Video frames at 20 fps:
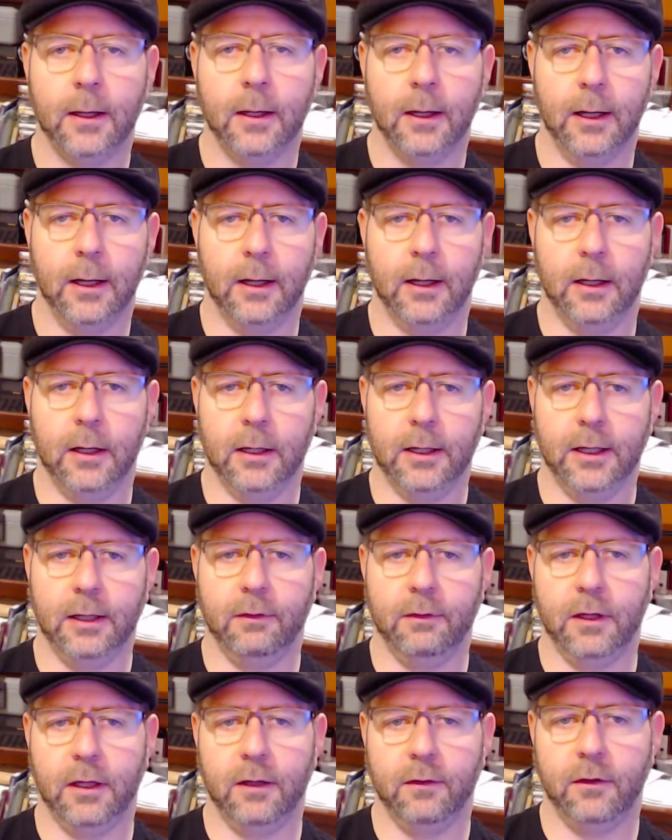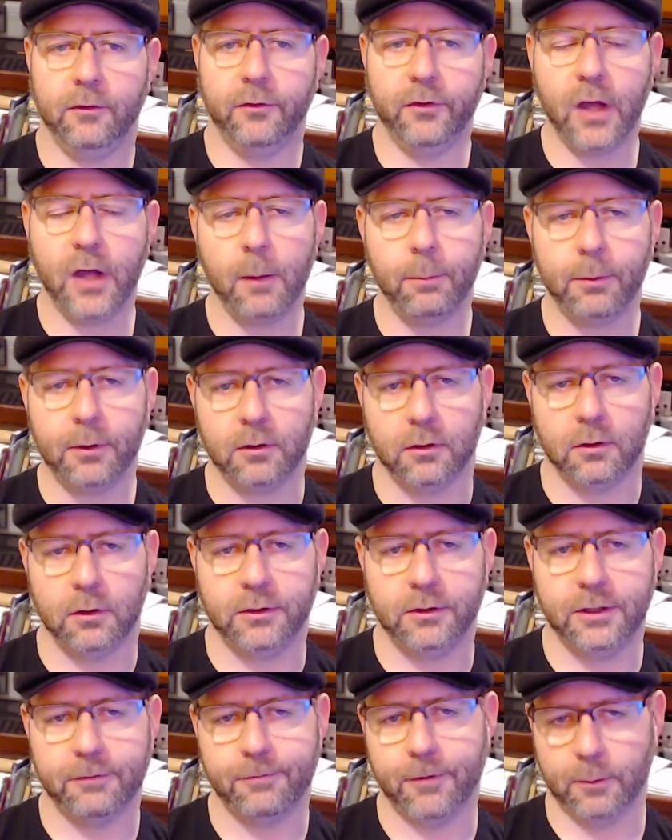And there's a couple
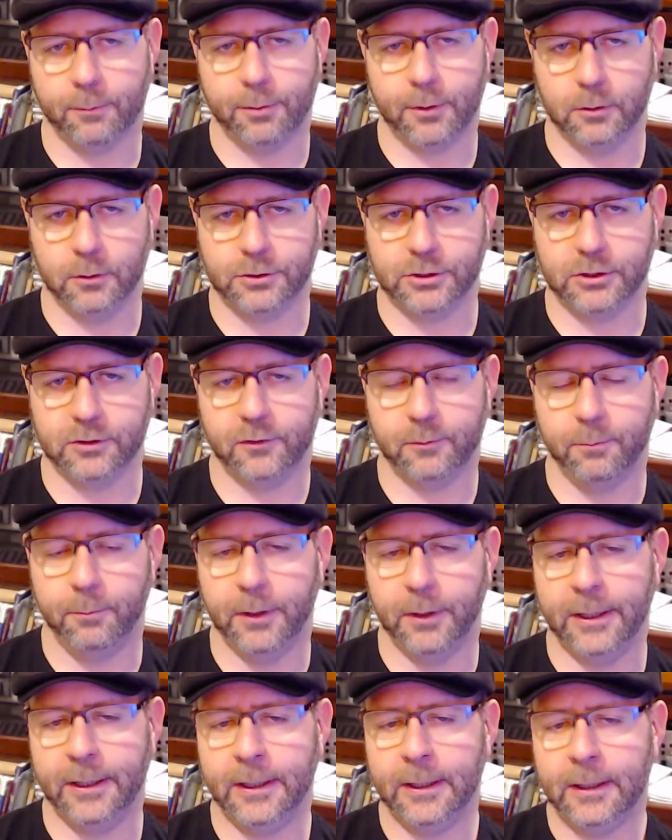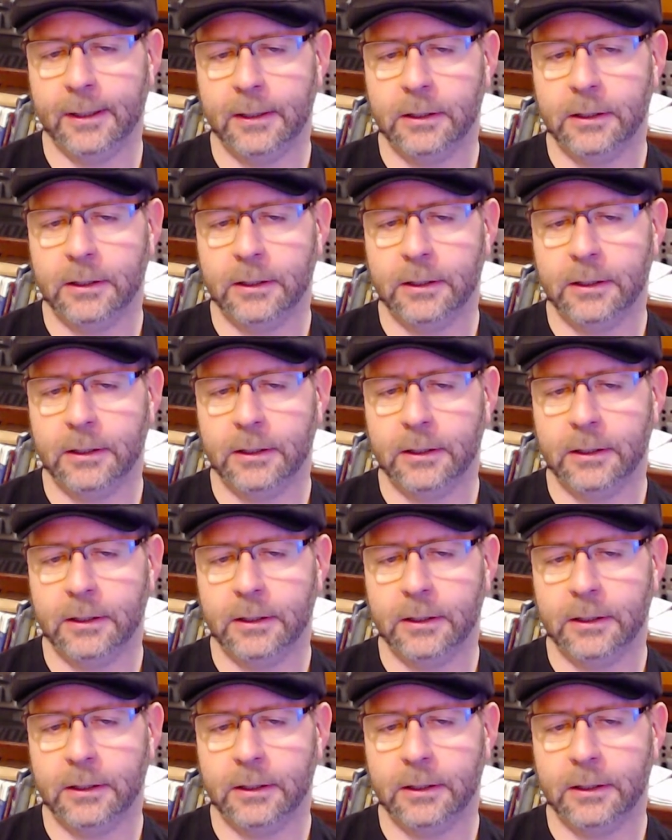different approaches, but